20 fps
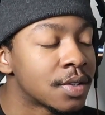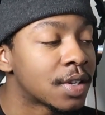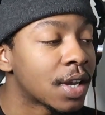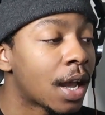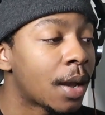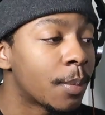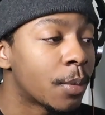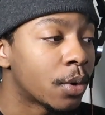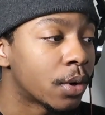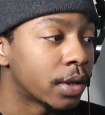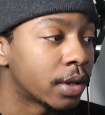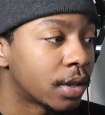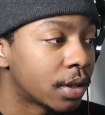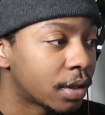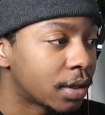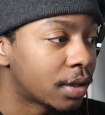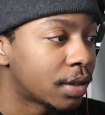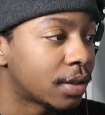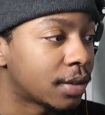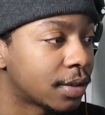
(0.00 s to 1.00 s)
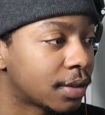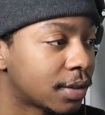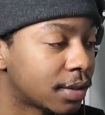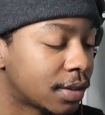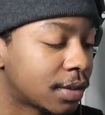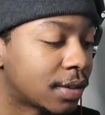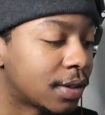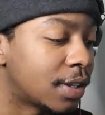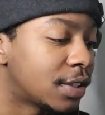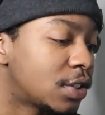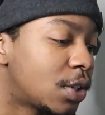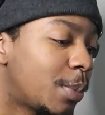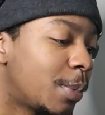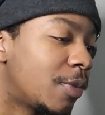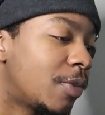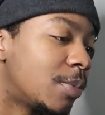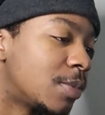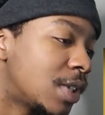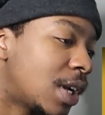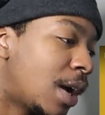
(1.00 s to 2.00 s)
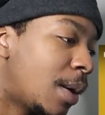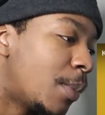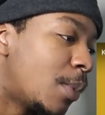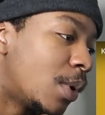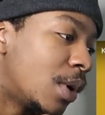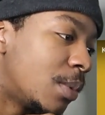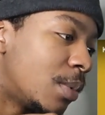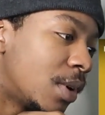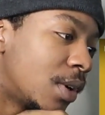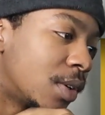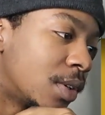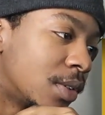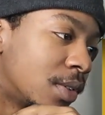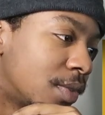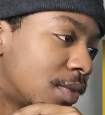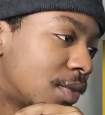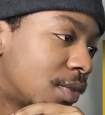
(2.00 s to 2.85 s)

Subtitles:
Top Boy. That's homie from Top Boy, bro.